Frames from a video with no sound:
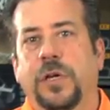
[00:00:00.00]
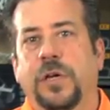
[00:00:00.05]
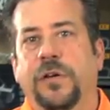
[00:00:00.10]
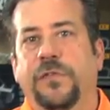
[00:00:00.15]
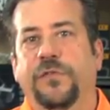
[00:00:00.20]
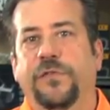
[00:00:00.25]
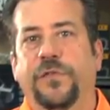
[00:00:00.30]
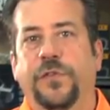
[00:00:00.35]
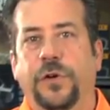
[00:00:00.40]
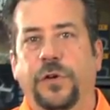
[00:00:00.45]

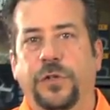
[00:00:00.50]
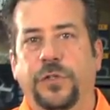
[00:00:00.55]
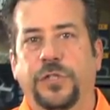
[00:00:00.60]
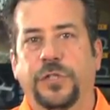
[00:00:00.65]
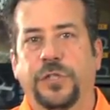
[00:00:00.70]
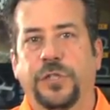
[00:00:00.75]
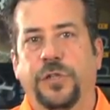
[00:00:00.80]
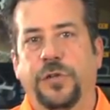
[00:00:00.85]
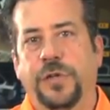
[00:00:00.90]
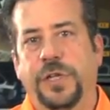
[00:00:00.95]

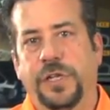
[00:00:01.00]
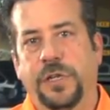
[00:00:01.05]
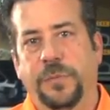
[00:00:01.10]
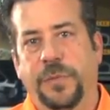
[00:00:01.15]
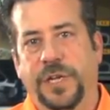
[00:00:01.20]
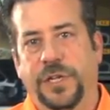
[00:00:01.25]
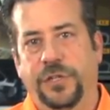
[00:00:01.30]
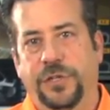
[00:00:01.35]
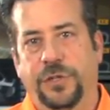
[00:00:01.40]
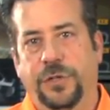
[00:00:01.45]
first you need to
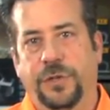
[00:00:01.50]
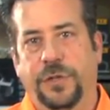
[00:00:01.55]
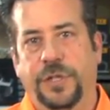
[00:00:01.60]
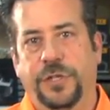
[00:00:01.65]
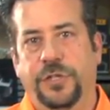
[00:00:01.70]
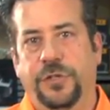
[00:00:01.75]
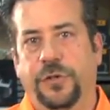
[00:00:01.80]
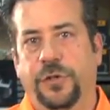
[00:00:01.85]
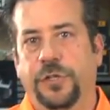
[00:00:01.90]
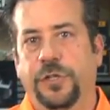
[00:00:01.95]
make sure
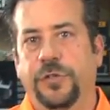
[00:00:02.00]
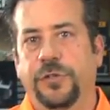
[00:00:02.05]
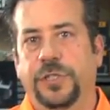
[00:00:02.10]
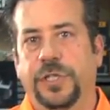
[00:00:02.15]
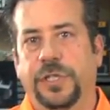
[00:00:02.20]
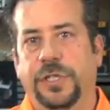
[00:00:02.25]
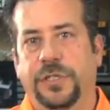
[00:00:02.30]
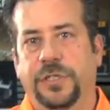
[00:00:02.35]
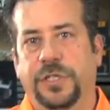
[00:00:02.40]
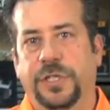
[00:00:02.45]
that you're
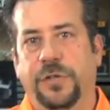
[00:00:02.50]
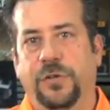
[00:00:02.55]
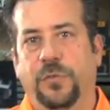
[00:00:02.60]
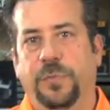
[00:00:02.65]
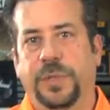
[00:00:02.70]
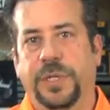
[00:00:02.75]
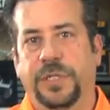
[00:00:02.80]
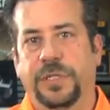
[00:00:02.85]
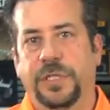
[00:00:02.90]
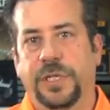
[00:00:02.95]
using the single
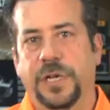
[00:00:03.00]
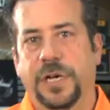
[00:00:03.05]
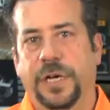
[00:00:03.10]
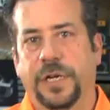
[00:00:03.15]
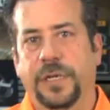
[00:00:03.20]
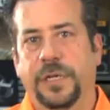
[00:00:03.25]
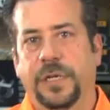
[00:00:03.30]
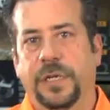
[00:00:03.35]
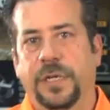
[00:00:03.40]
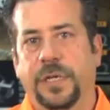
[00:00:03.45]
piece
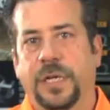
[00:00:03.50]
nut